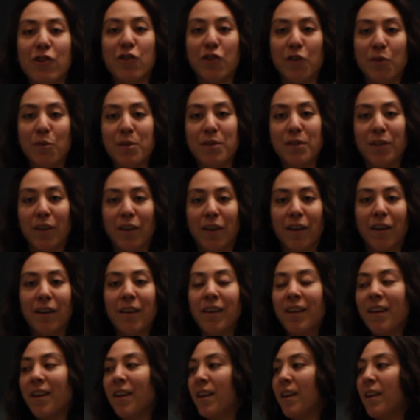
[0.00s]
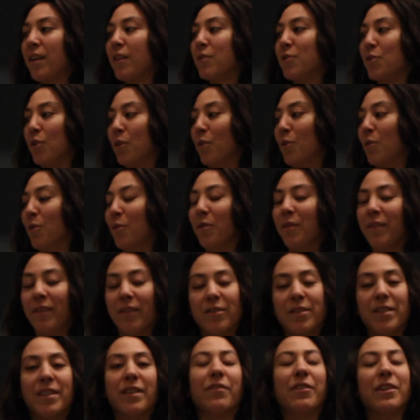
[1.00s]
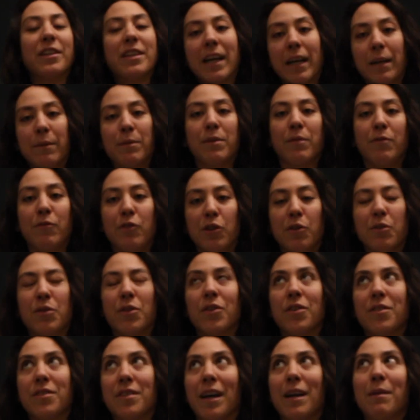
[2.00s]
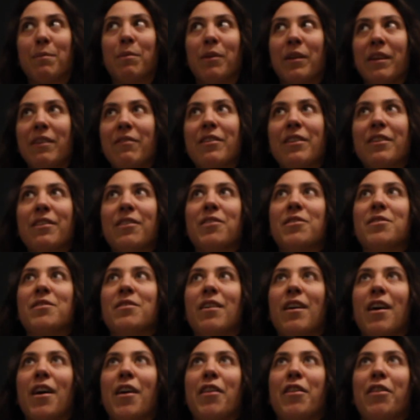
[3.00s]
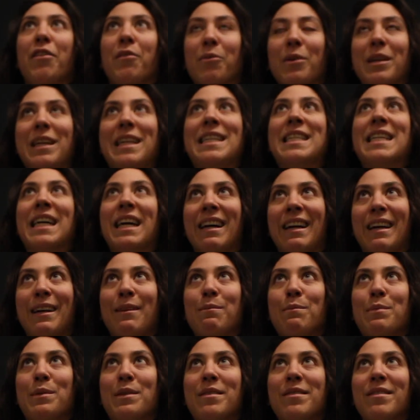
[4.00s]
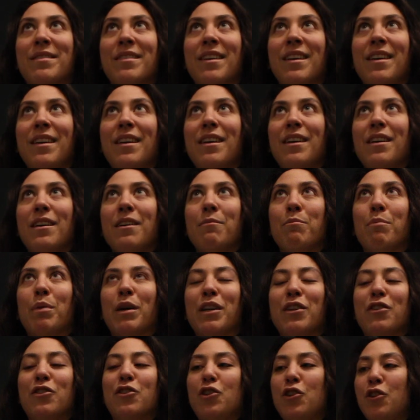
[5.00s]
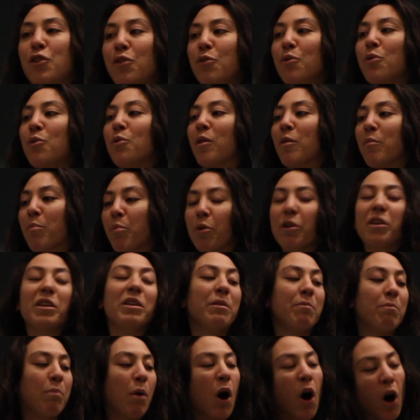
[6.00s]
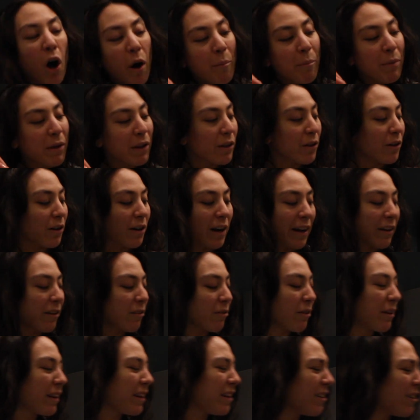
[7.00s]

juicer. So there's different types of juicers. I believe that there's 3 types, but 2 are pretty popular. I don't really